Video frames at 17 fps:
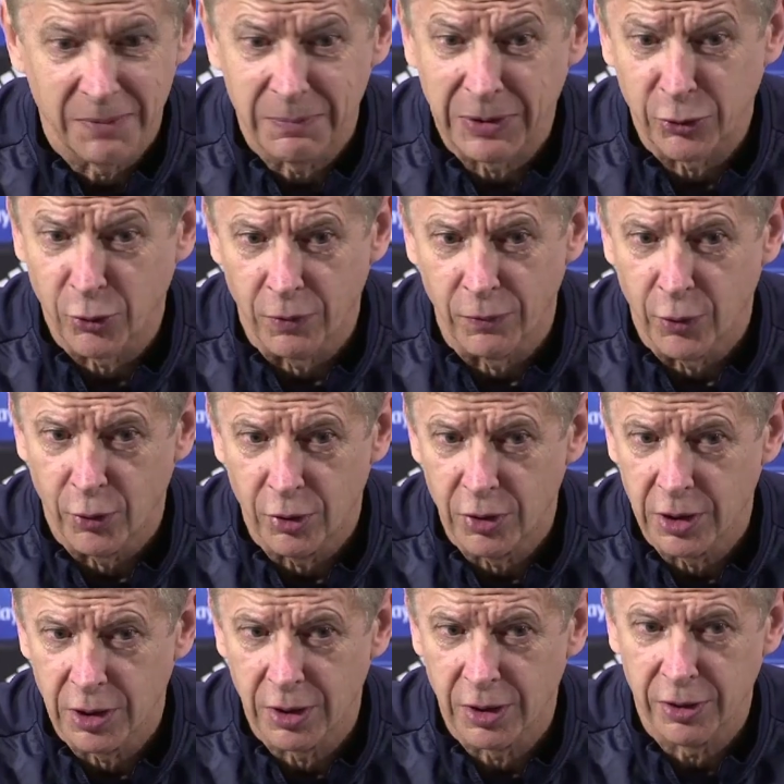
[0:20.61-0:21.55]
but
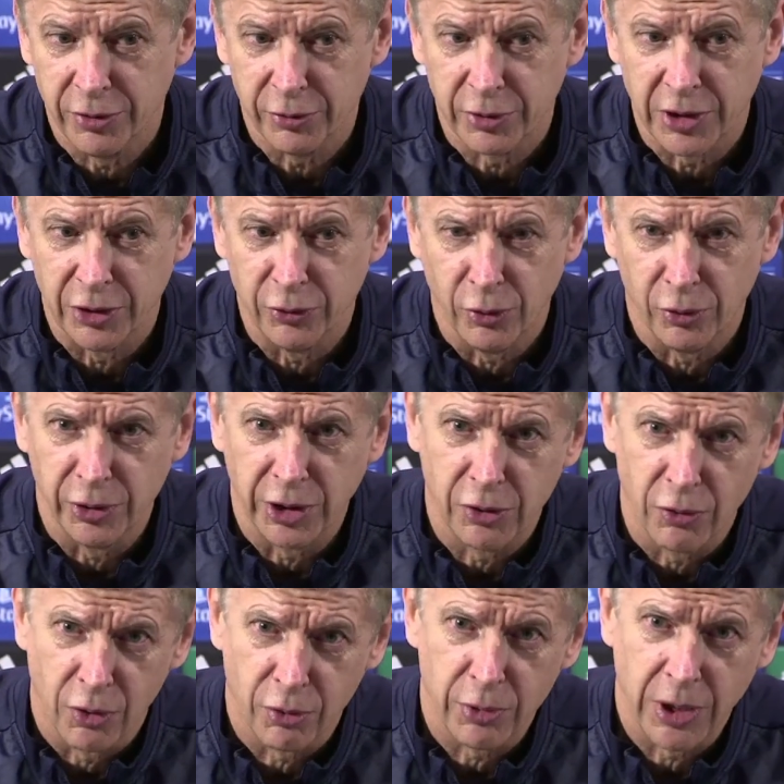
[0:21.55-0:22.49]
overall, you can only
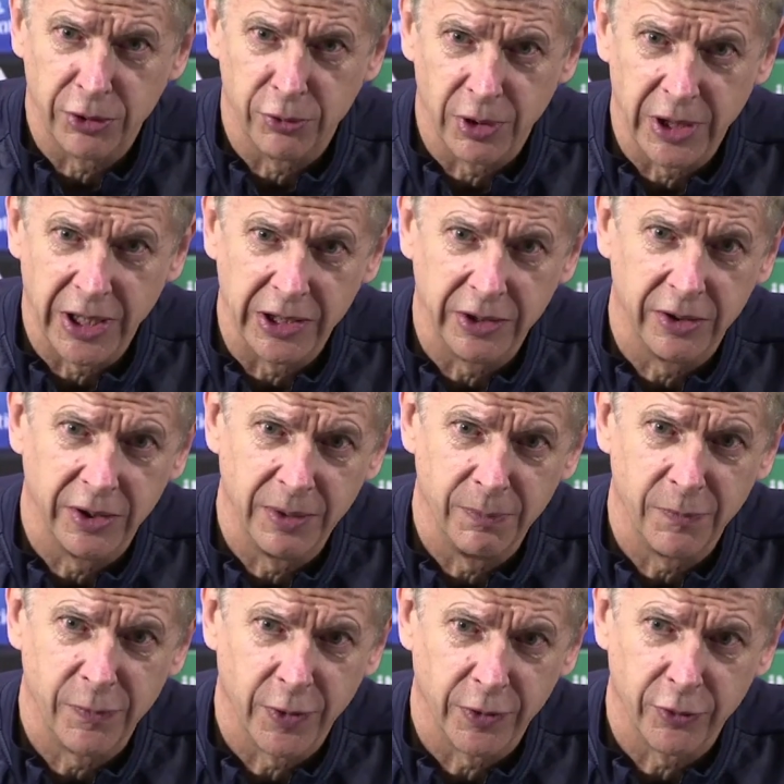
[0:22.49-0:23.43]
congratulate
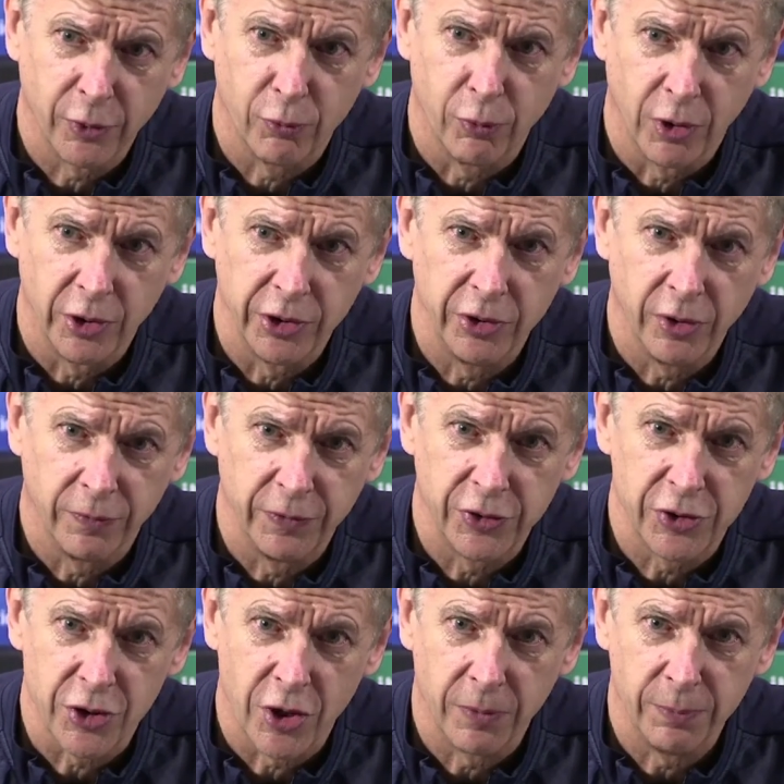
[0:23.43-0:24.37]
him for the quality of
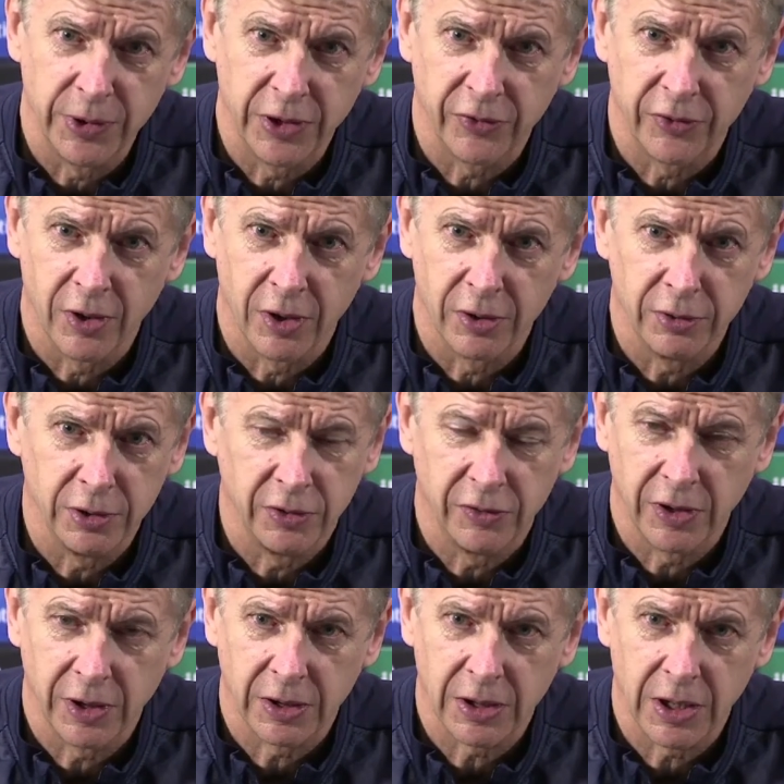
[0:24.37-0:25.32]
his job he has done. It's